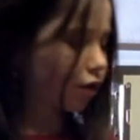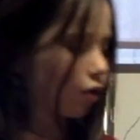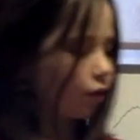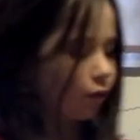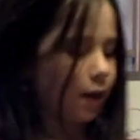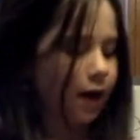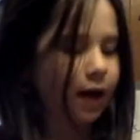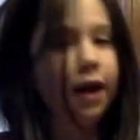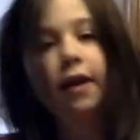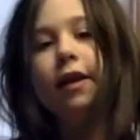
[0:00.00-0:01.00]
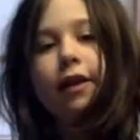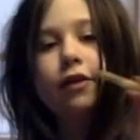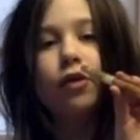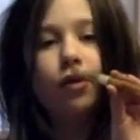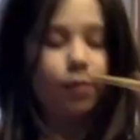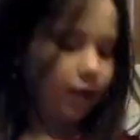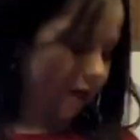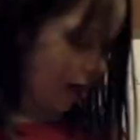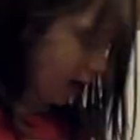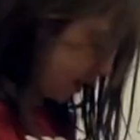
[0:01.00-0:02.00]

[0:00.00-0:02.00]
gold one, this gold one, and